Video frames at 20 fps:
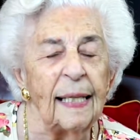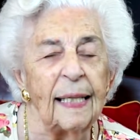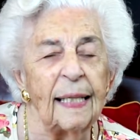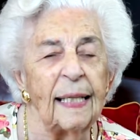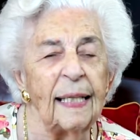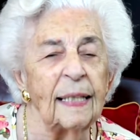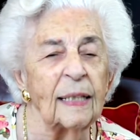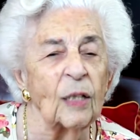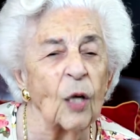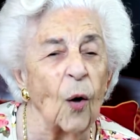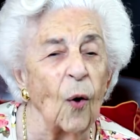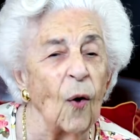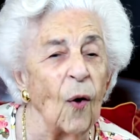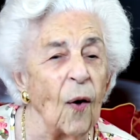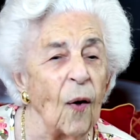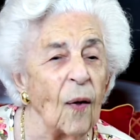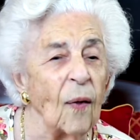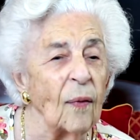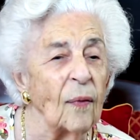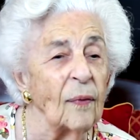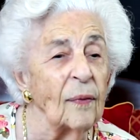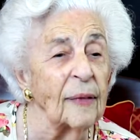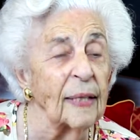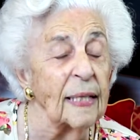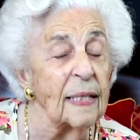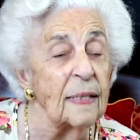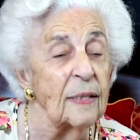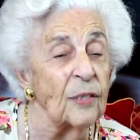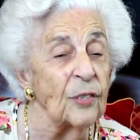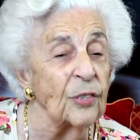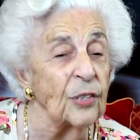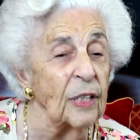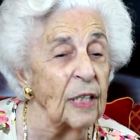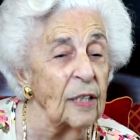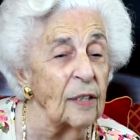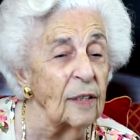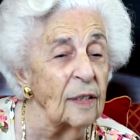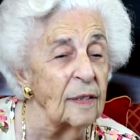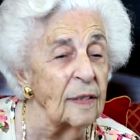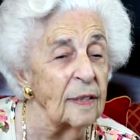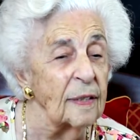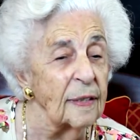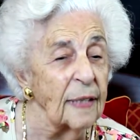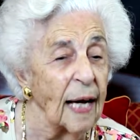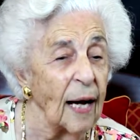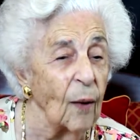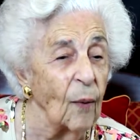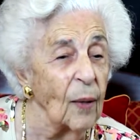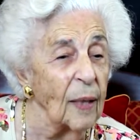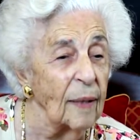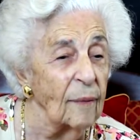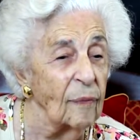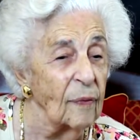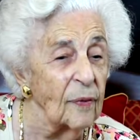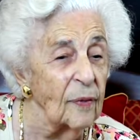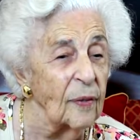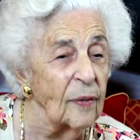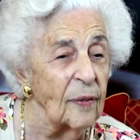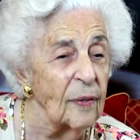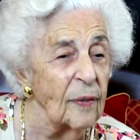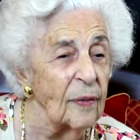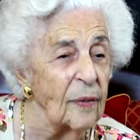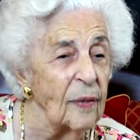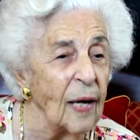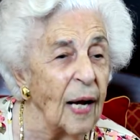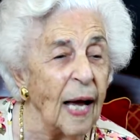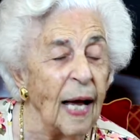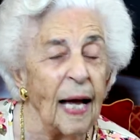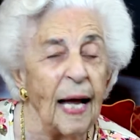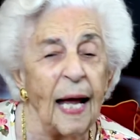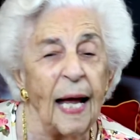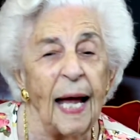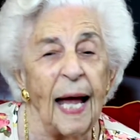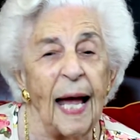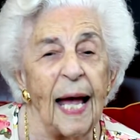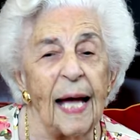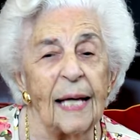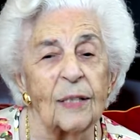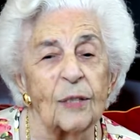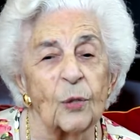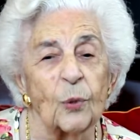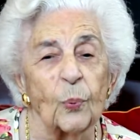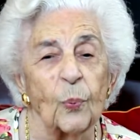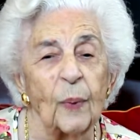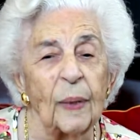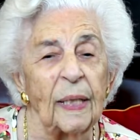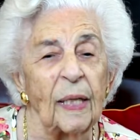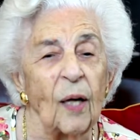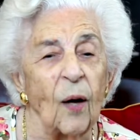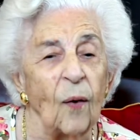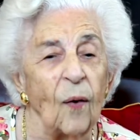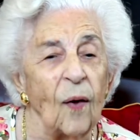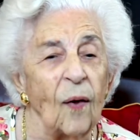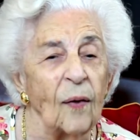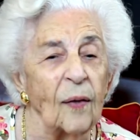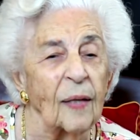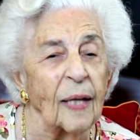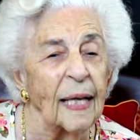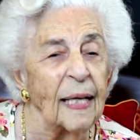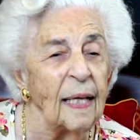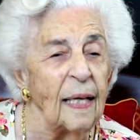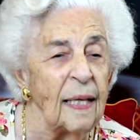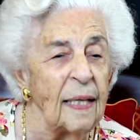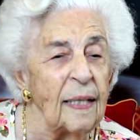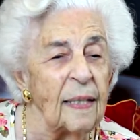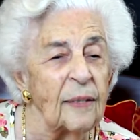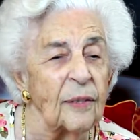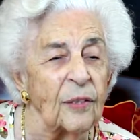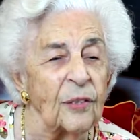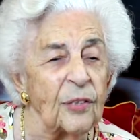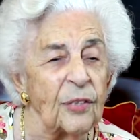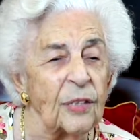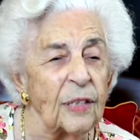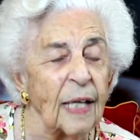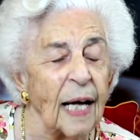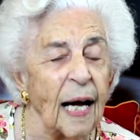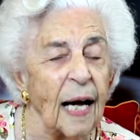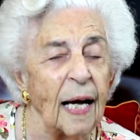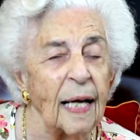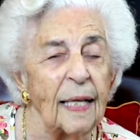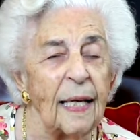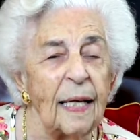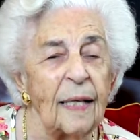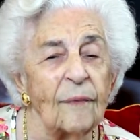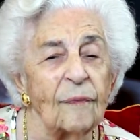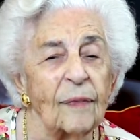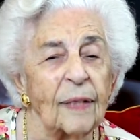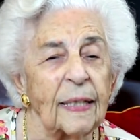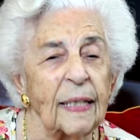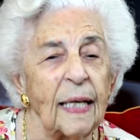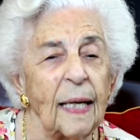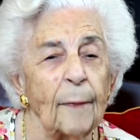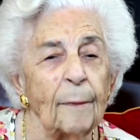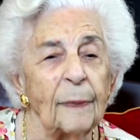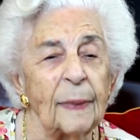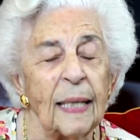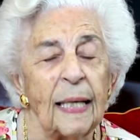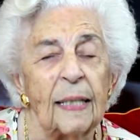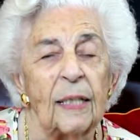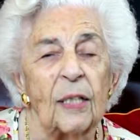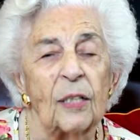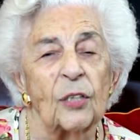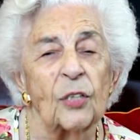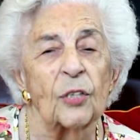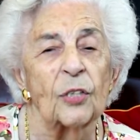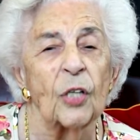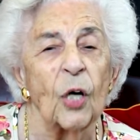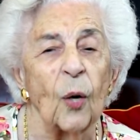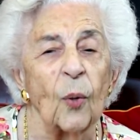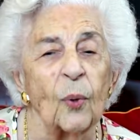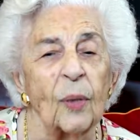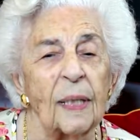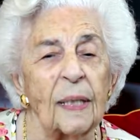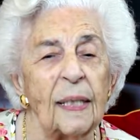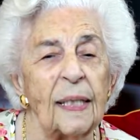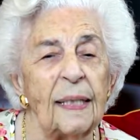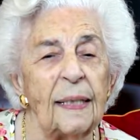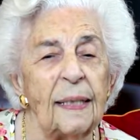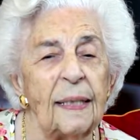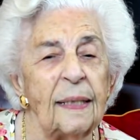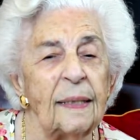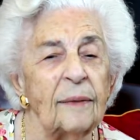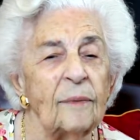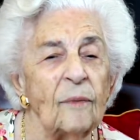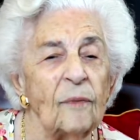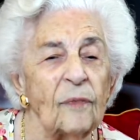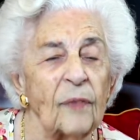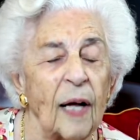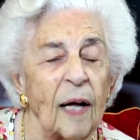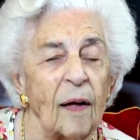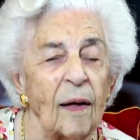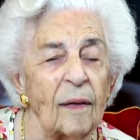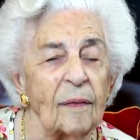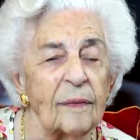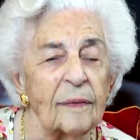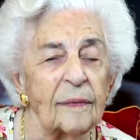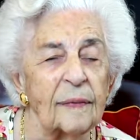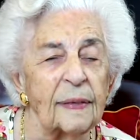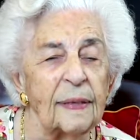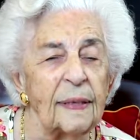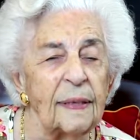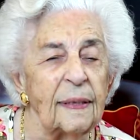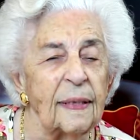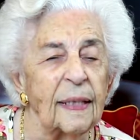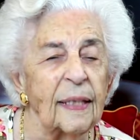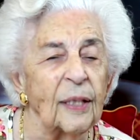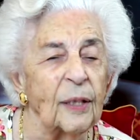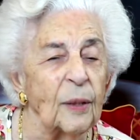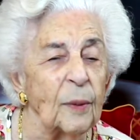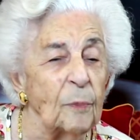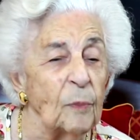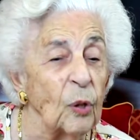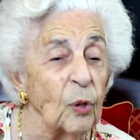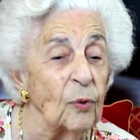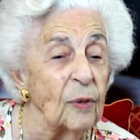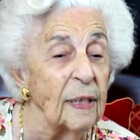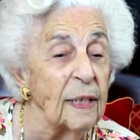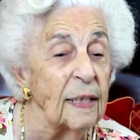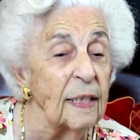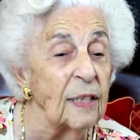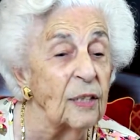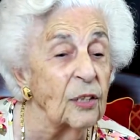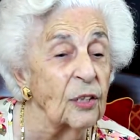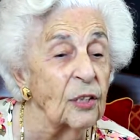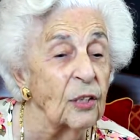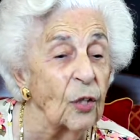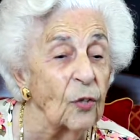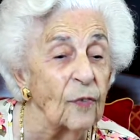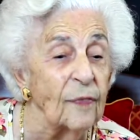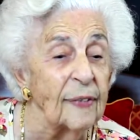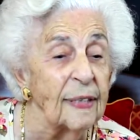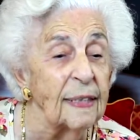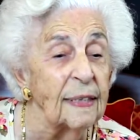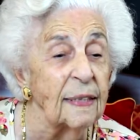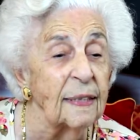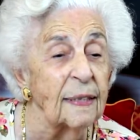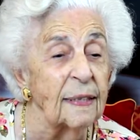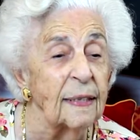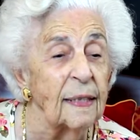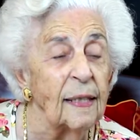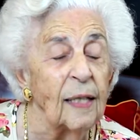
In all these years, however, as we all age, I have kept totally involved in community service,